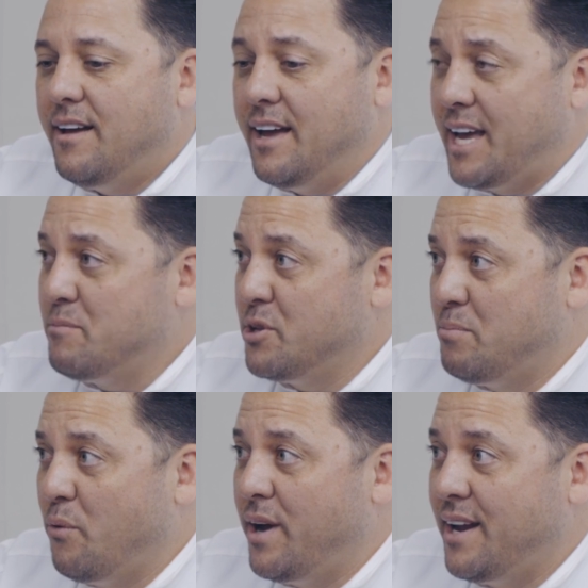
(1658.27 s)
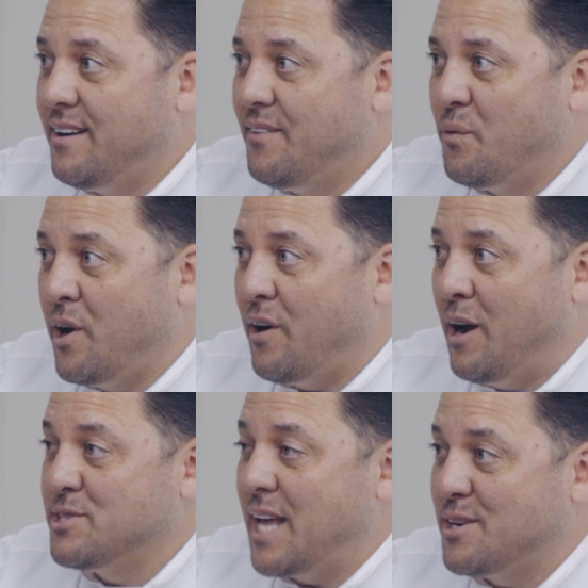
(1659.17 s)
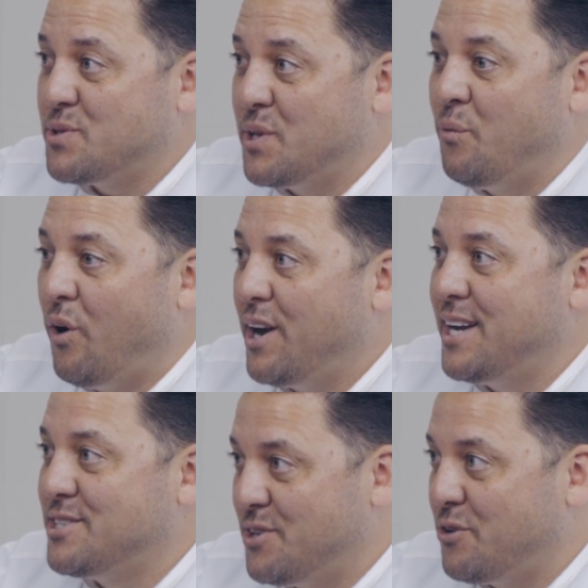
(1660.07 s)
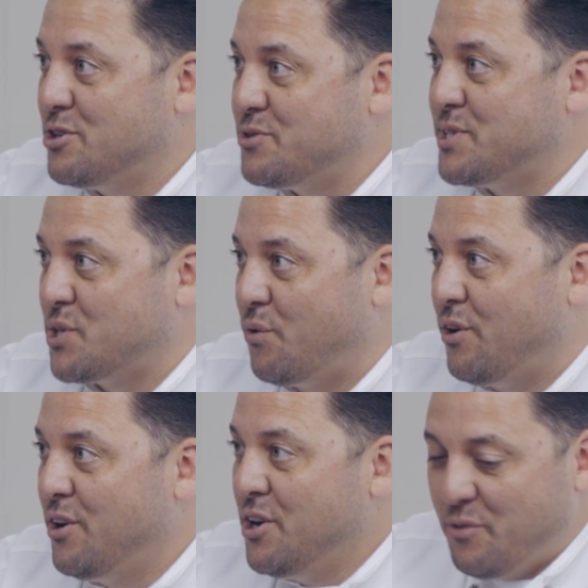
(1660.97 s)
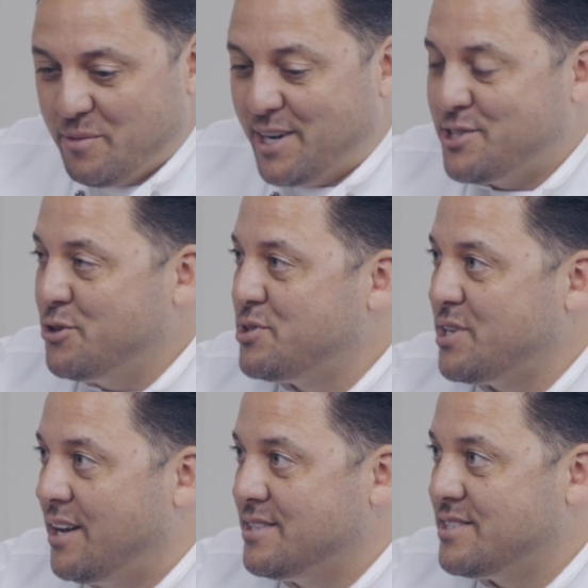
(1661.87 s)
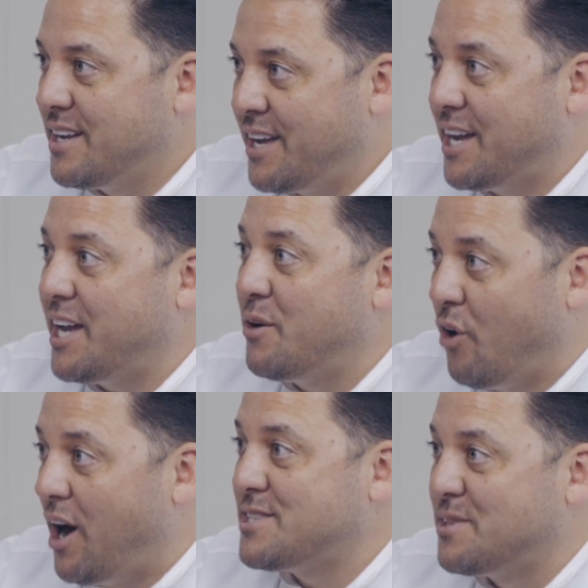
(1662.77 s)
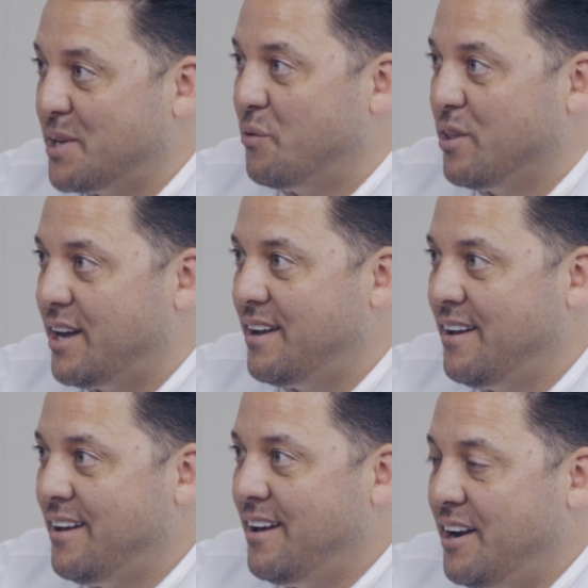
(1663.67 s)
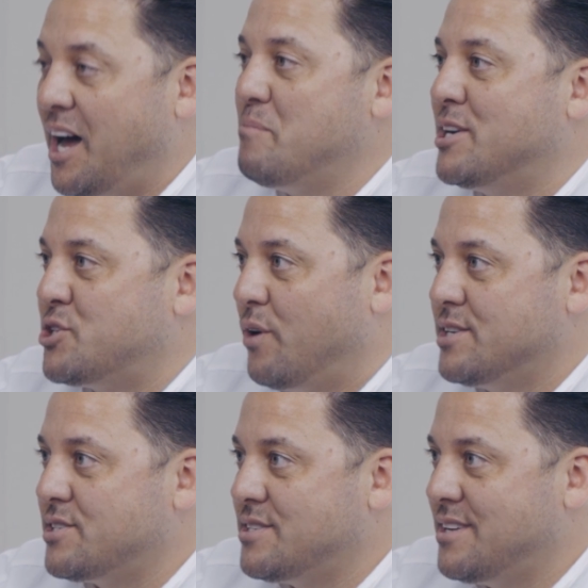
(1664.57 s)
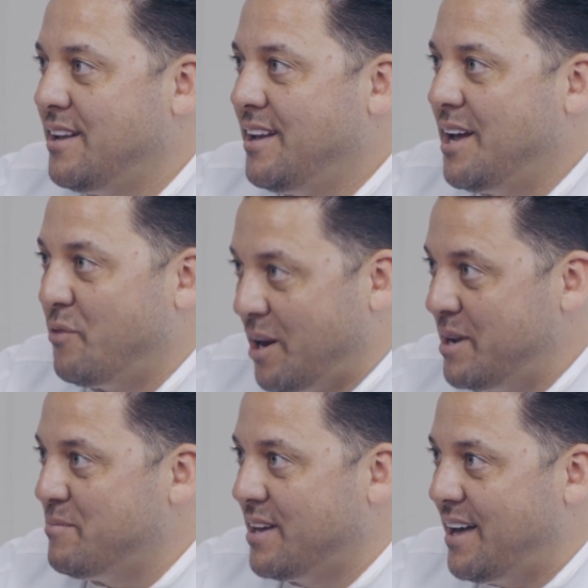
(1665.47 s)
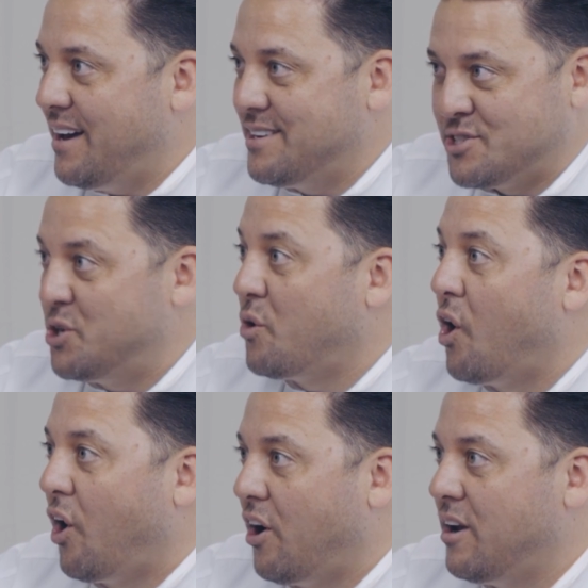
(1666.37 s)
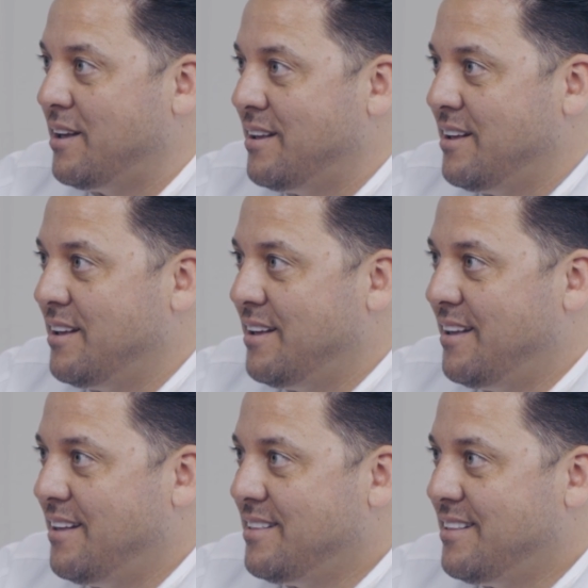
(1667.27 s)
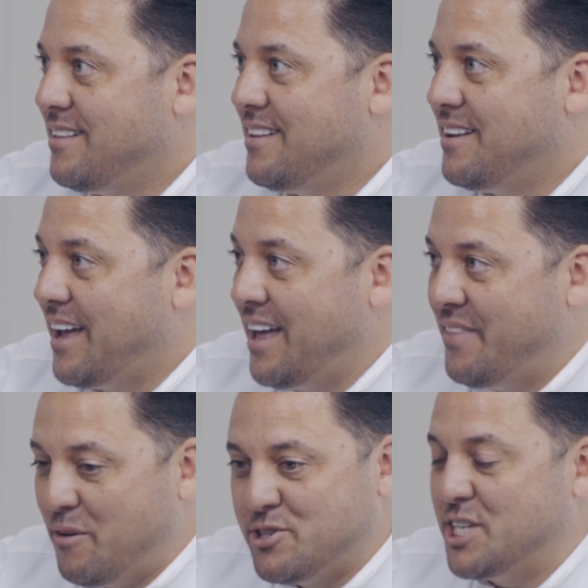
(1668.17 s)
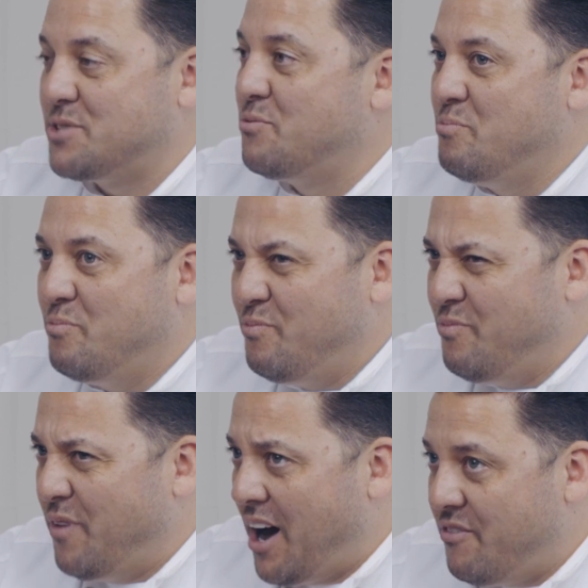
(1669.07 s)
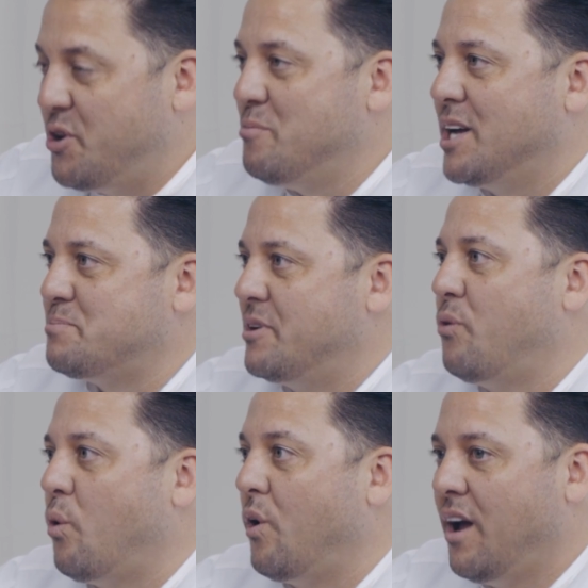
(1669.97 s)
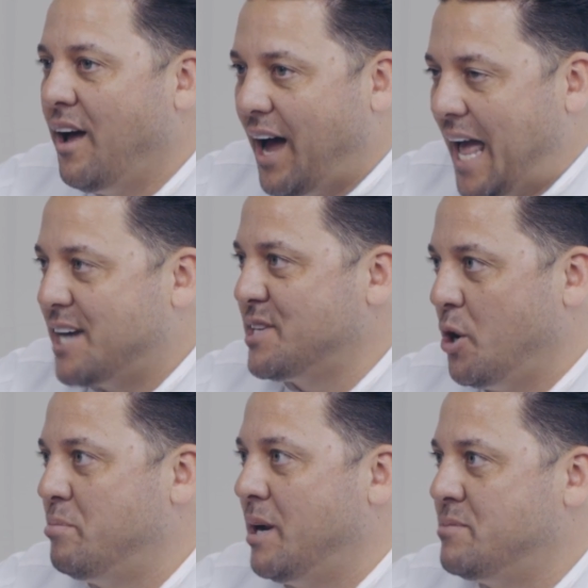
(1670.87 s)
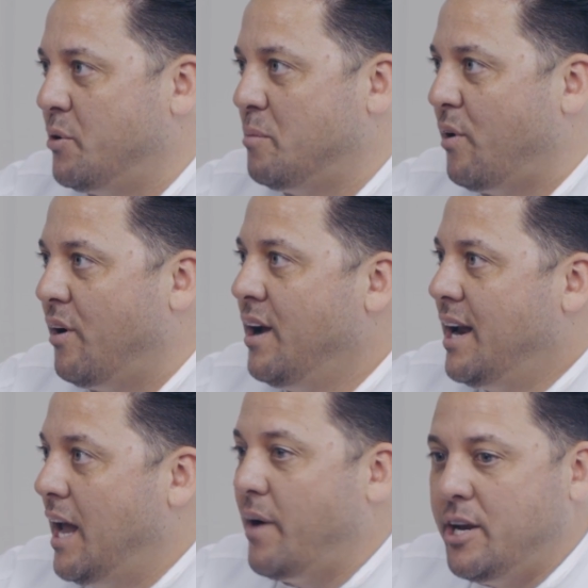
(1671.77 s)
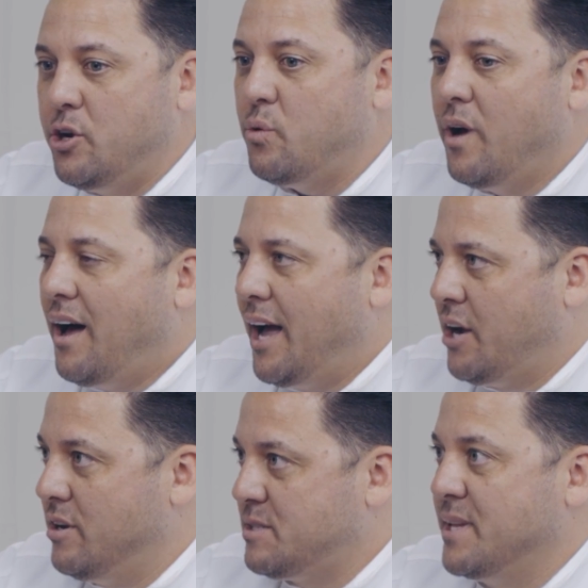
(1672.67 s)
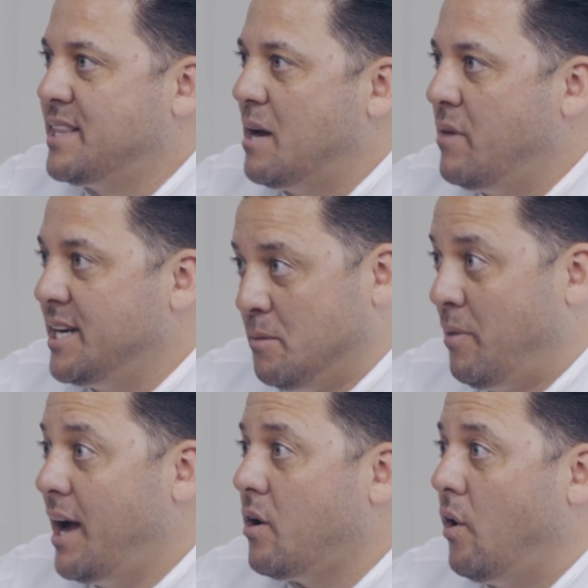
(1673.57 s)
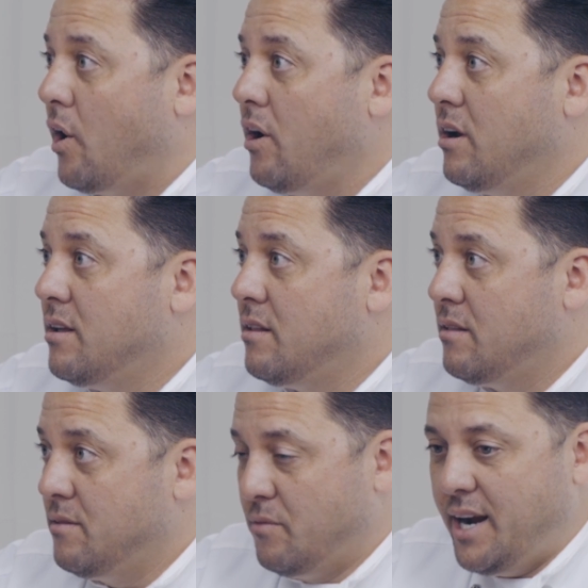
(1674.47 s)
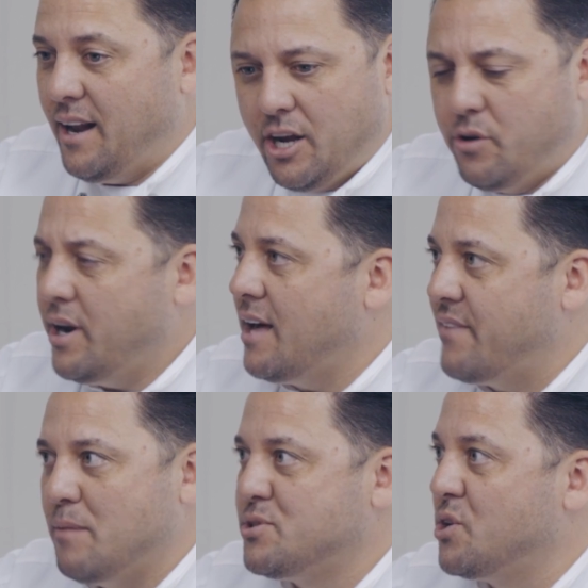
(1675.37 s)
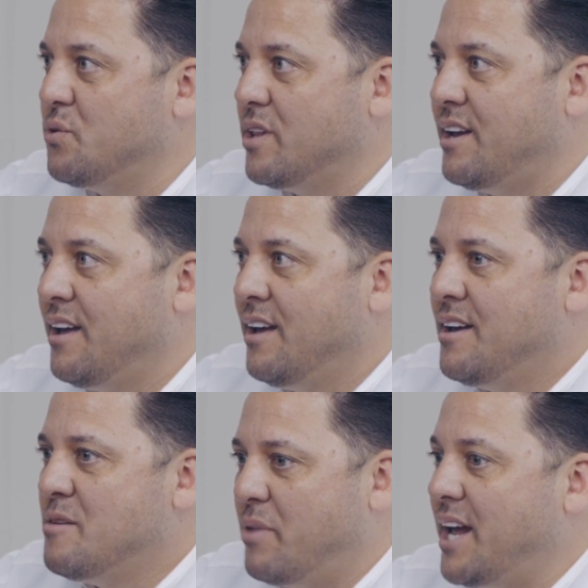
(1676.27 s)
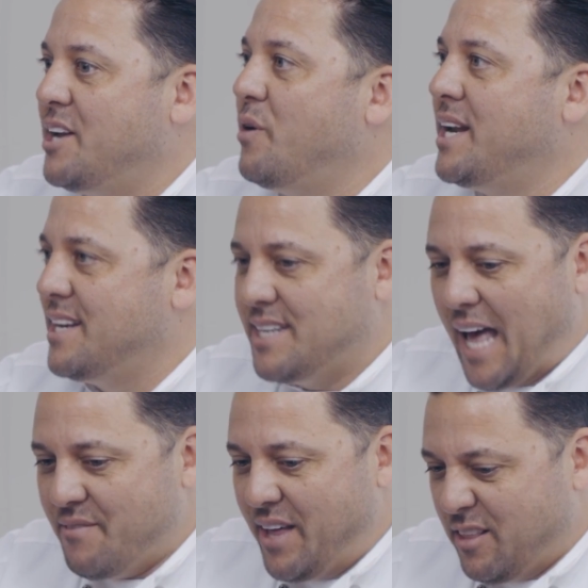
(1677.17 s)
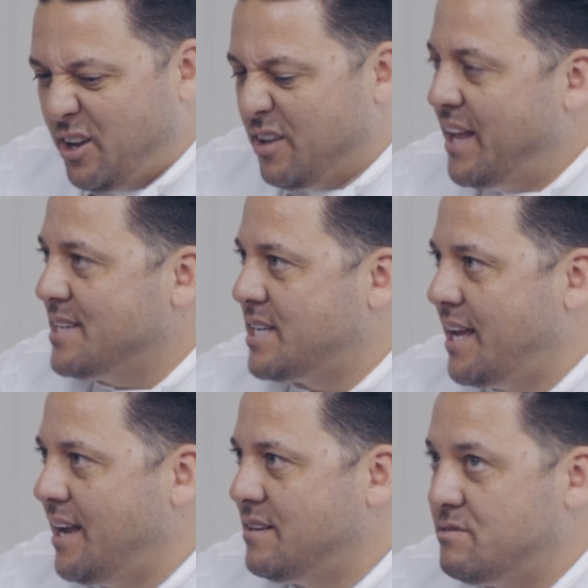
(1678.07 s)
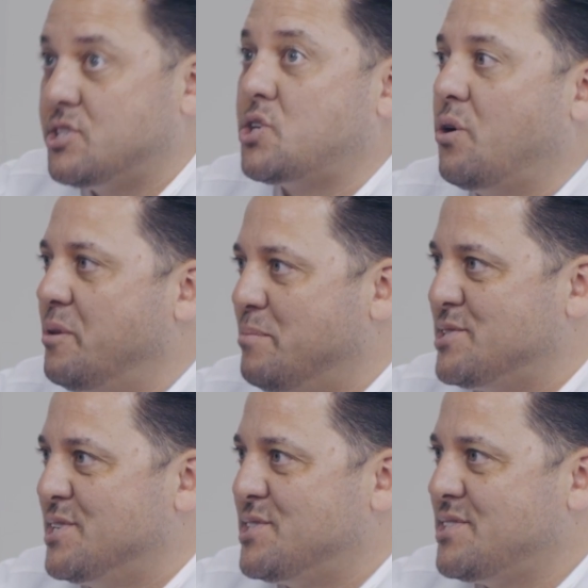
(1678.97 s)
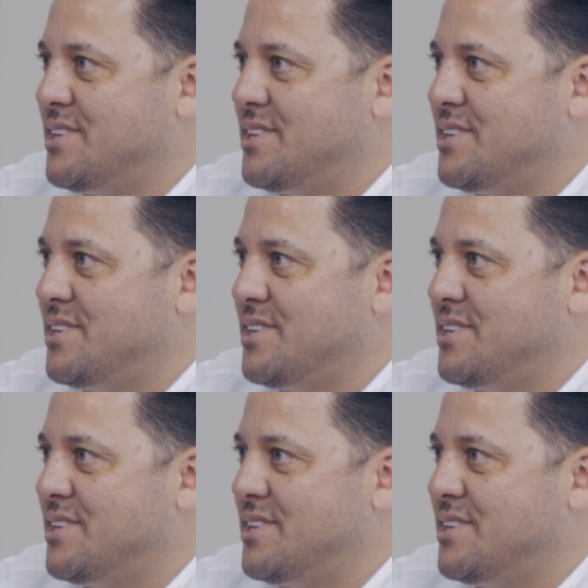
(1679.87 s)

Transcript: It came to the point where I was actually walking to the grocery store with my 2 sons, kicking rocks, literally, not by choice. And what I mean by that is no car. Yeah. And that was just a few months before I actually opened up Donut Bar. Now I knew I could have spent that money to buy a car, right? I could have, absolutely. But I knew I needed to have that little nest egg to start the business.